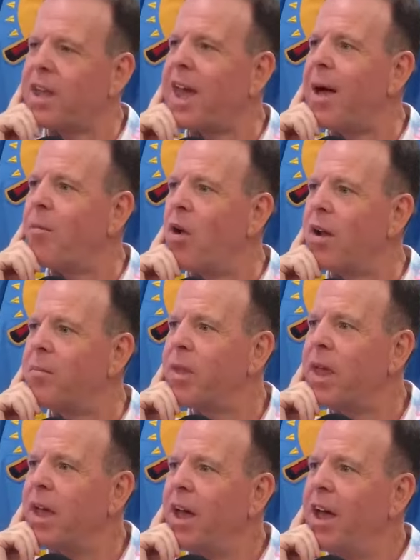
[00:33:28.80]
a camera on them.
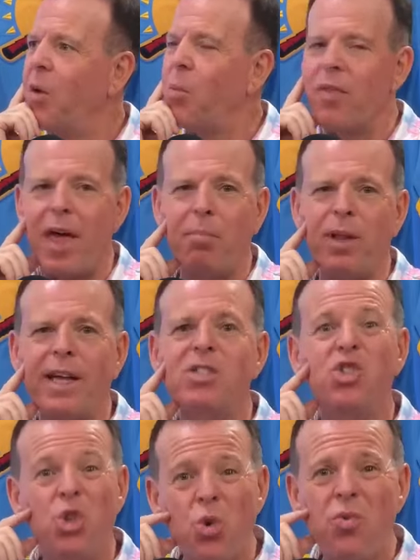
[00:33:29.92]
When they played
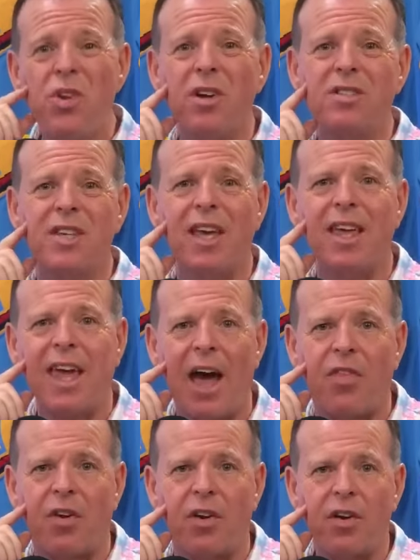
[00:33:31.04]
junior
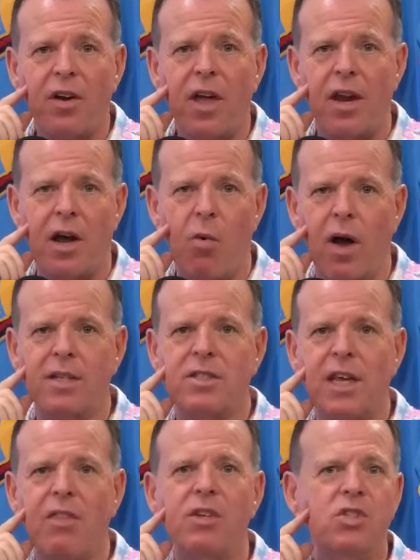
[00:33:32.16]
together, and I want to
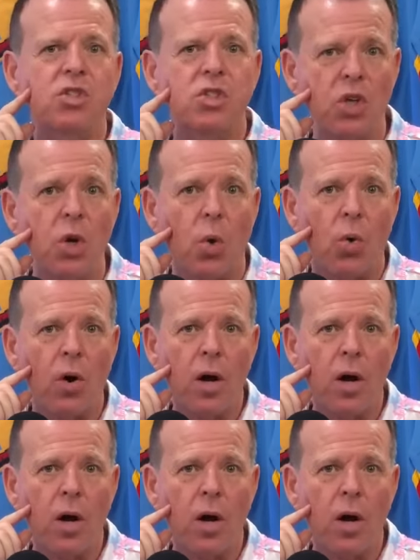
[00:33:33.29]
say the Sioux,